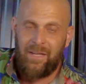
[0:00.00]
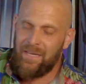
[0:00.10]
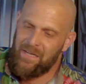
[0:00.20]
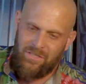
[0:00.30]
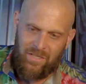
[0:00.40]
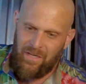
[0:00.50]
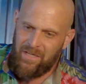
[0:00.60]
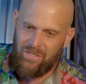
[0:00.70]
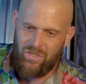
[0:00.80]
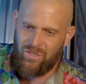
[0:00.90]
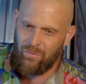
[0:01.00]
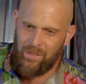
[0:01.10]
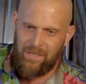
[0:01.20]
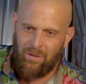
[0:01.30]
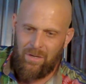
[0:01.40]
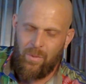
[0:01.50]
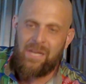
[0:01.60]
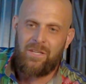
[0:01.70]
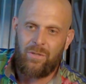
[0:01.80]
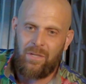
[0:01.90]
and it's a, uh, it's just a really great
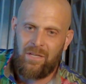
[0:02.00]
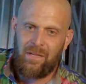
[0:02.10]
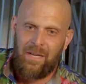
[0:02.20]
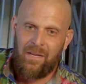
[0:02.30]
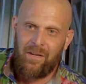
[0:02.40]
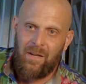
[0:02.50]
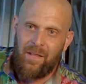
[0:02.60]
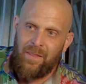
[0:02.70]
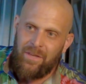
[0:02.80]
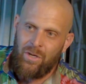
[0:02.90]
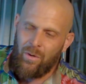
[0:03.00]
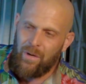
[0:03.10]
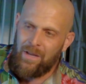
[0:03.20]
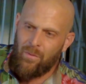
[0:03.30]
way to do it. And, and, you know,